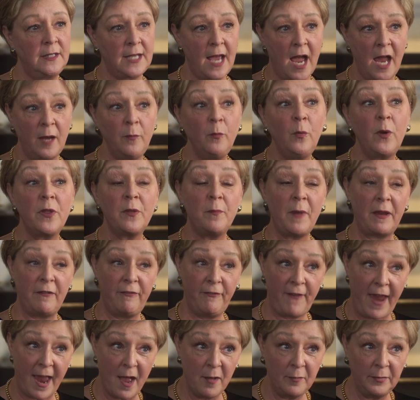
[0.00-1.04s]
time with my
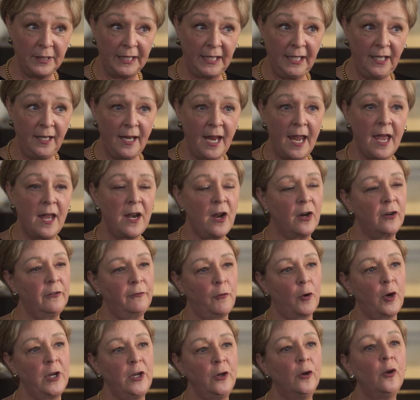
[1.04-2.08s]
family and our
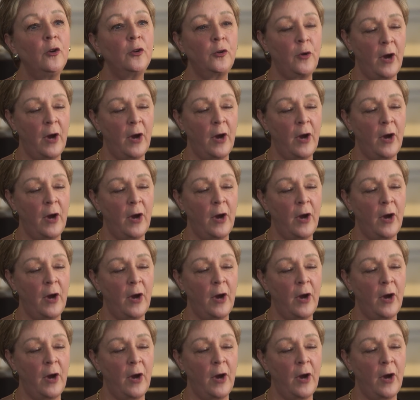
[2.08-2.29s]
four-year-old